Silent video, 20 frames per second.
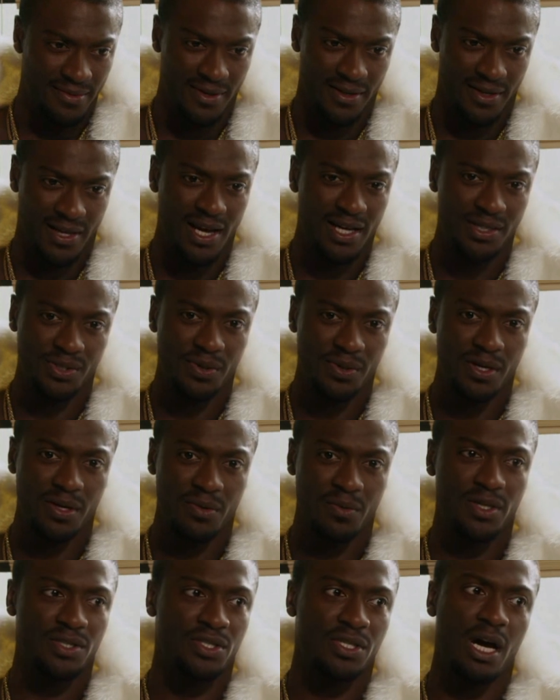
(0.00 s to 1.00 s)
Well, contrary
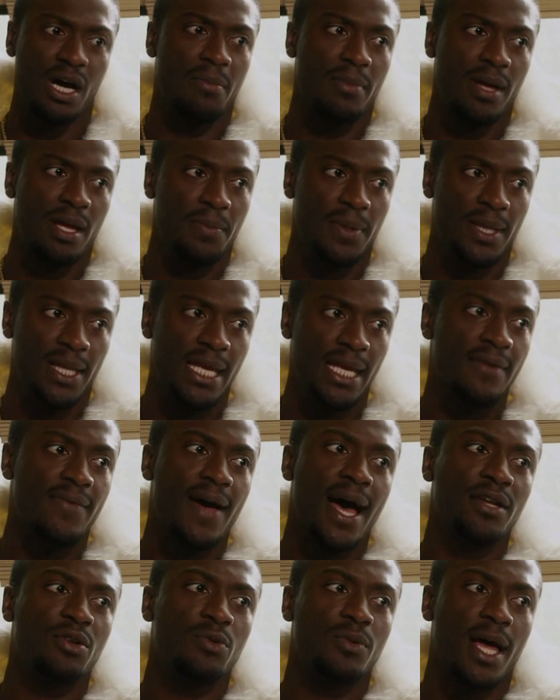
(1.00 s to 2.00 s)
to what y'all may believe,
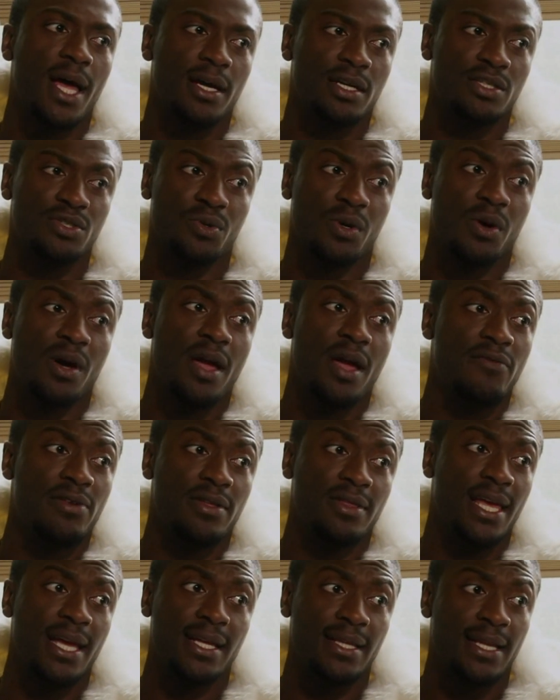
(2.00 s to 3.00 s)
I do not control
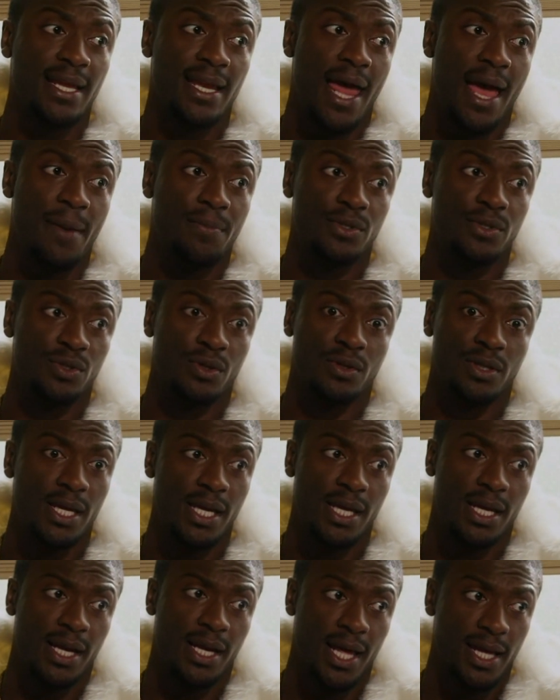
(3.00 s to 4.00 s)
everything that happens on the
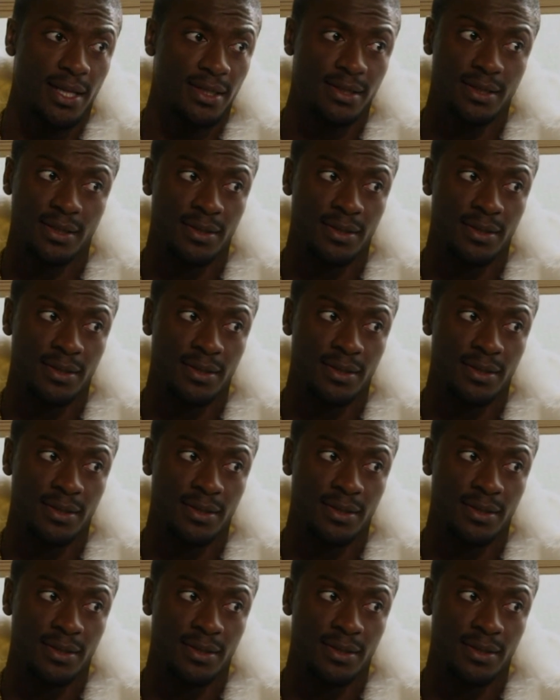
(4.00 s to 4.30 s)
internet.